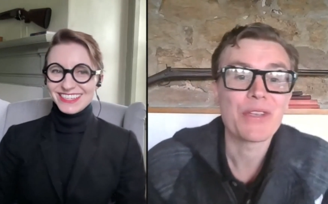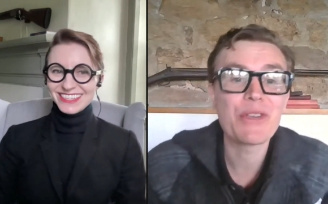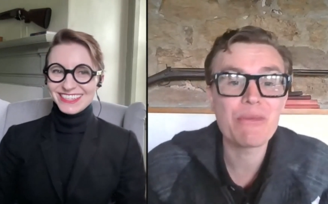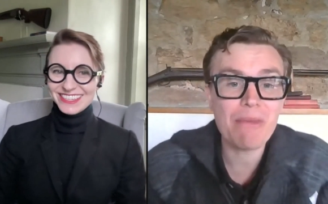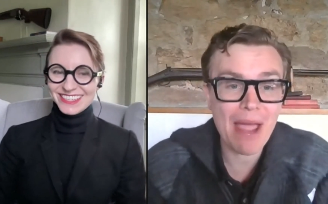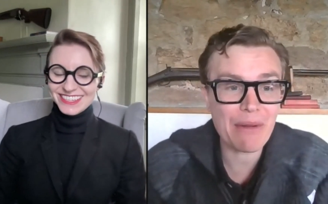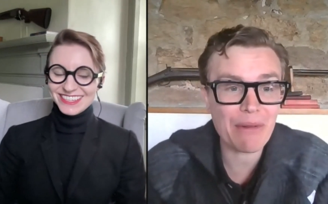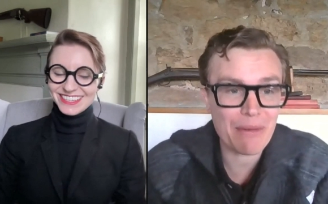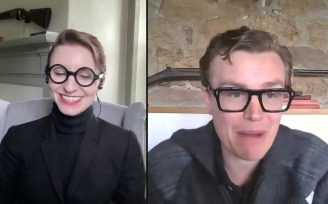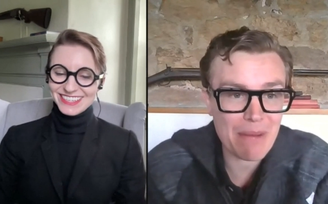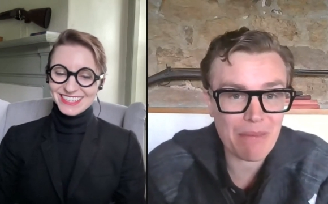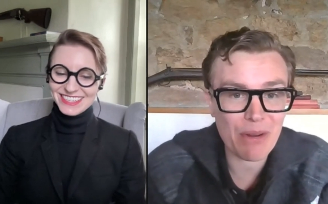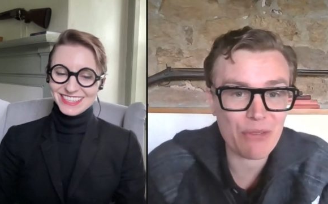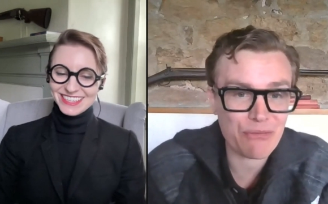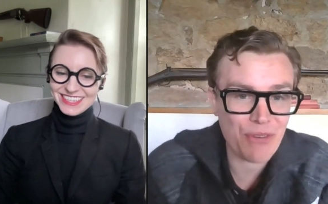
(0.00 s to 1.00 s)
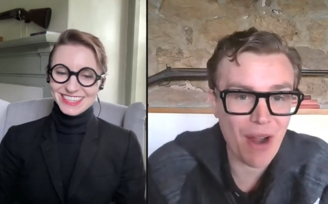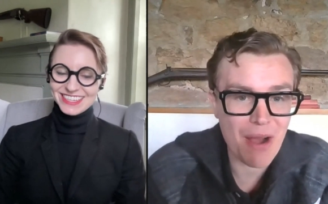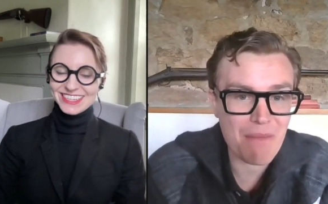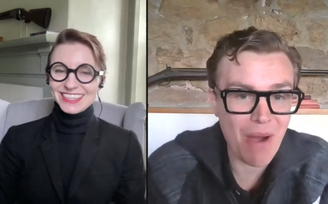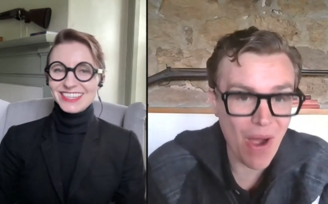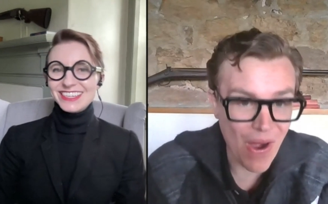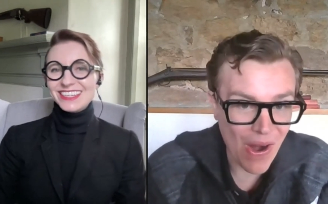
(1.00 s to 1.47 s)
Speaker 1: you may remember
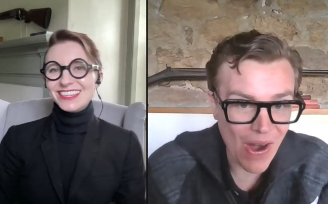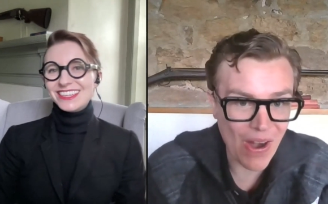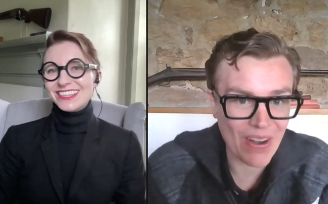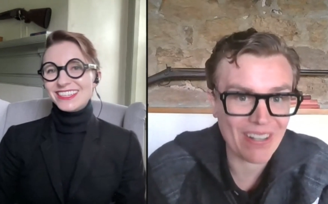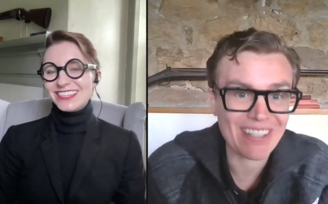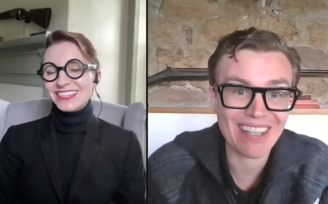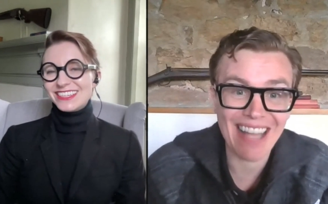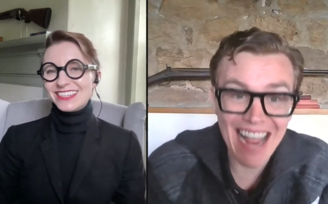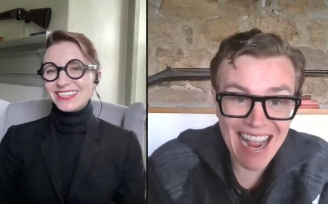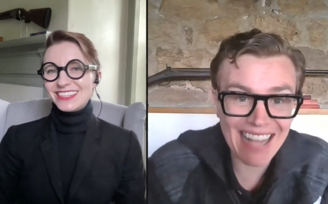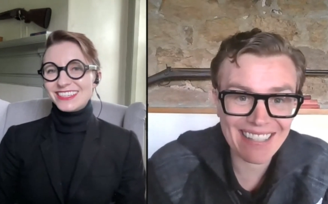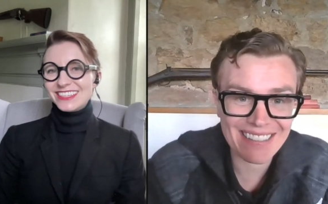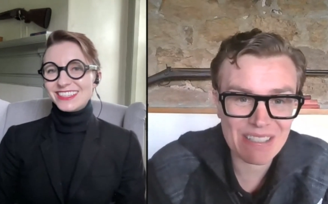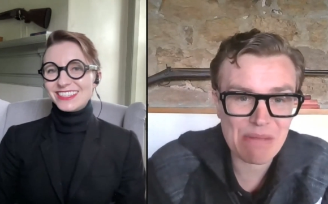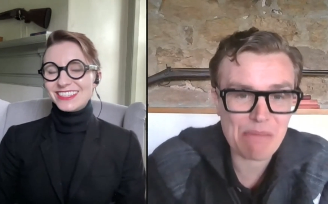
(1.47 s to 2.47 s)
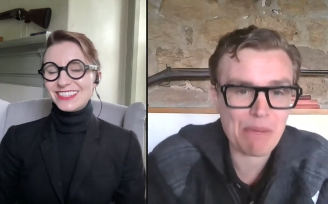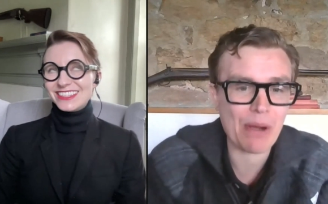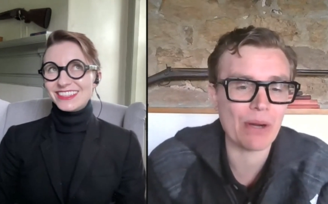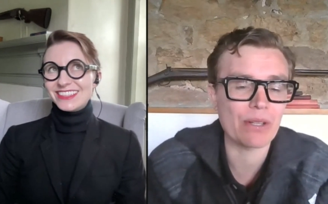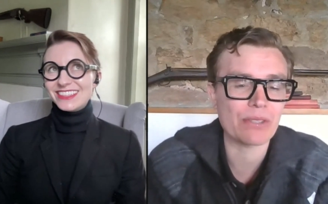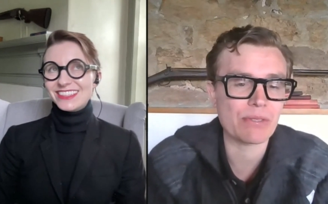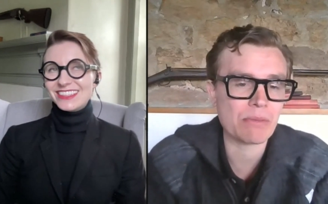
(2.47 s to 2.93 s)
from our last
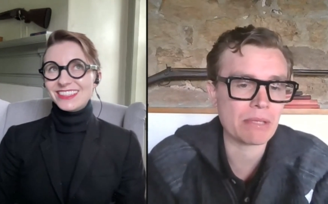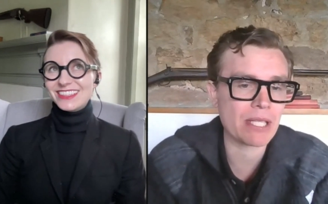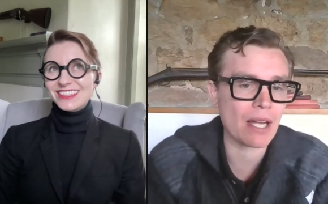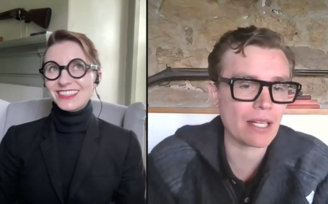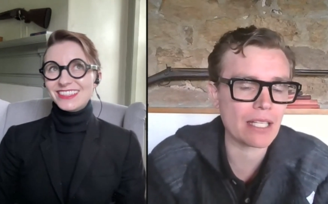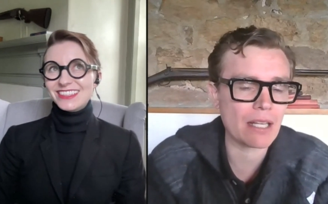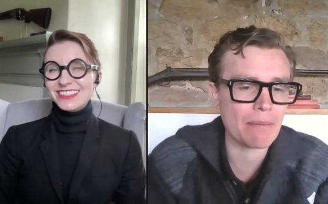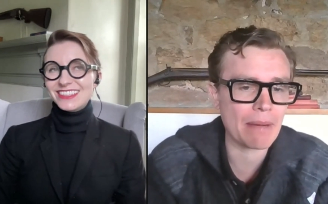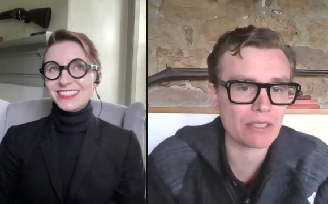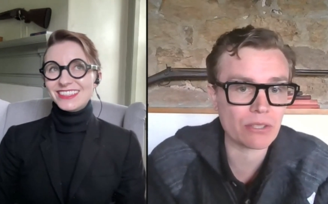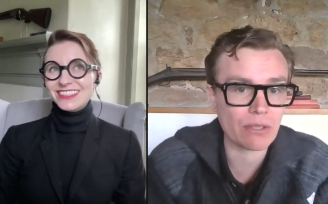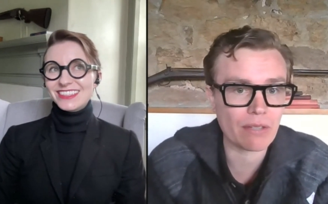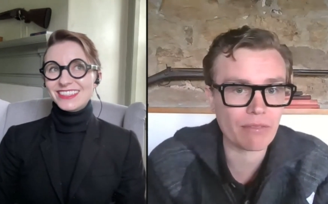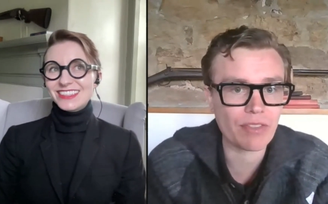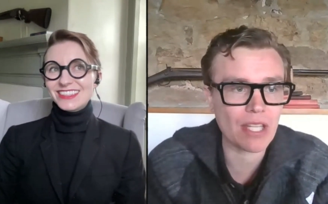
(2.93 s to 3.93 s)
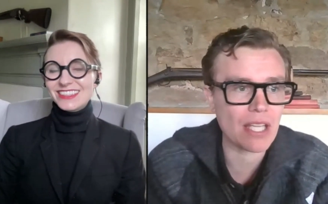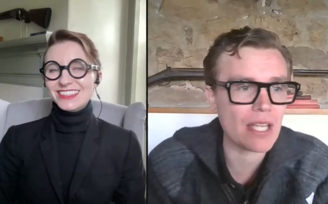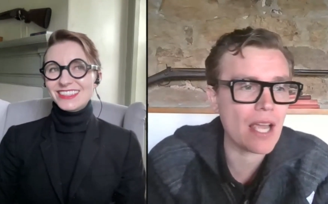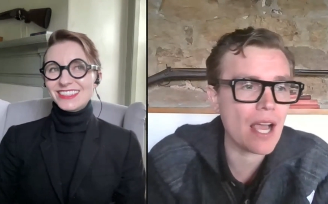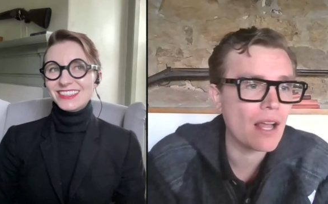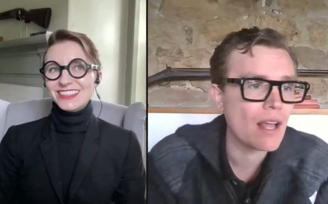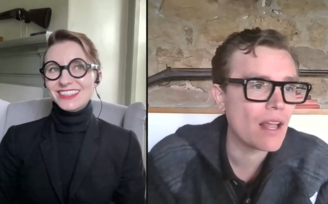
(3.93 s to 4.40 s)
post, we were talking about sort of
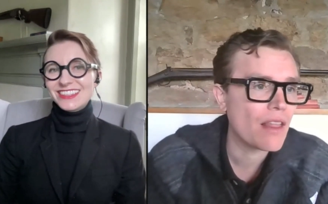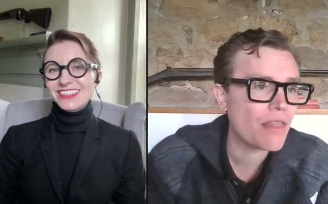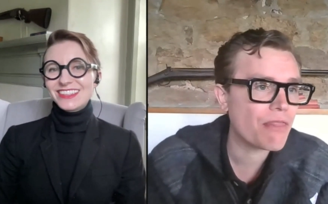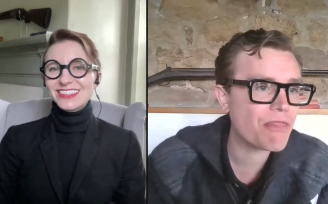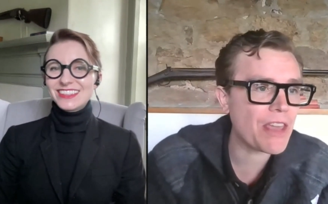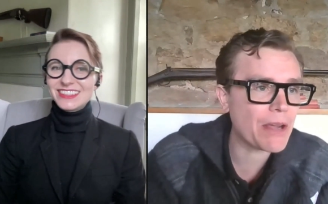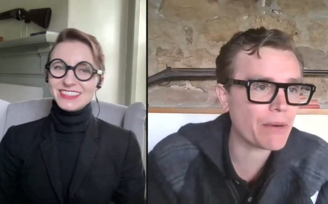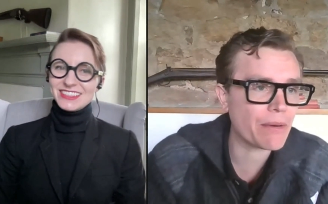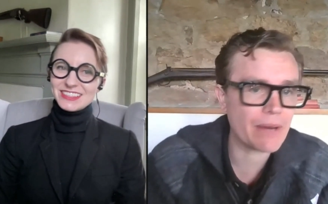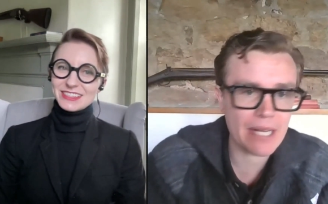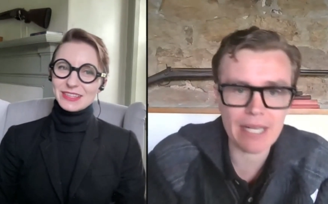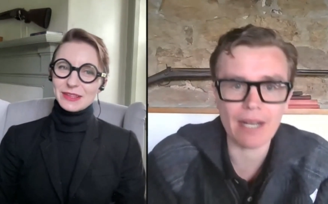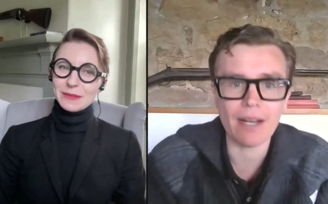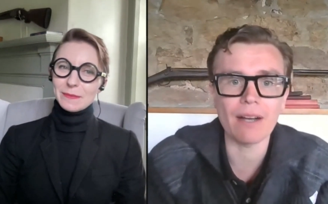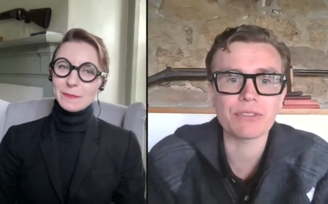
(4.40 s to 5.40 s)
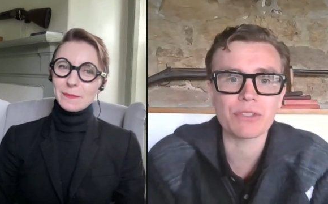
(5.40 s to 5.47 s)
the theory of